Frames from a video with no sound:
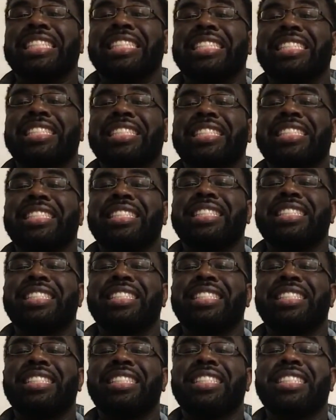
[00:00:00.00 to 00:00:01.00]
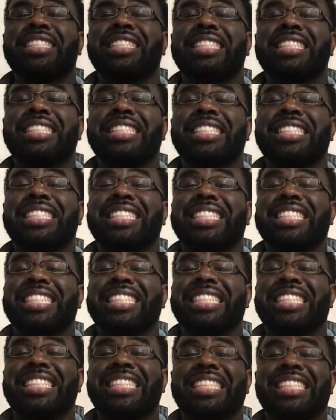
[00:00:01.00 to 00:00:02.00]

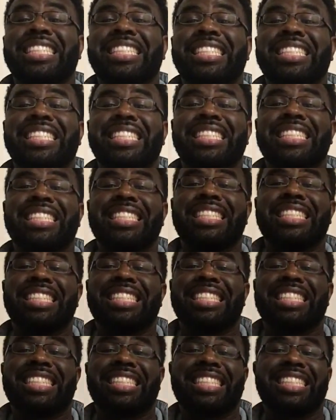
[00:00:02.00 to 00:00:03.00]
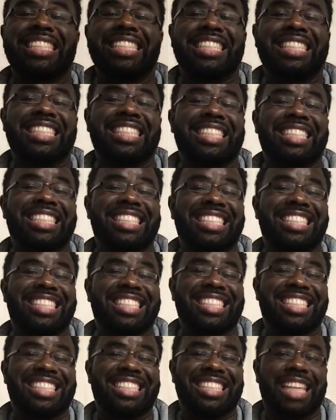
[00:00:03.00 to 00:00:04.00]

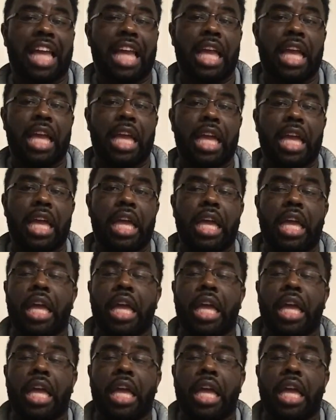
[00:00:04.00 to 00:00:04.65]
Nothing is said.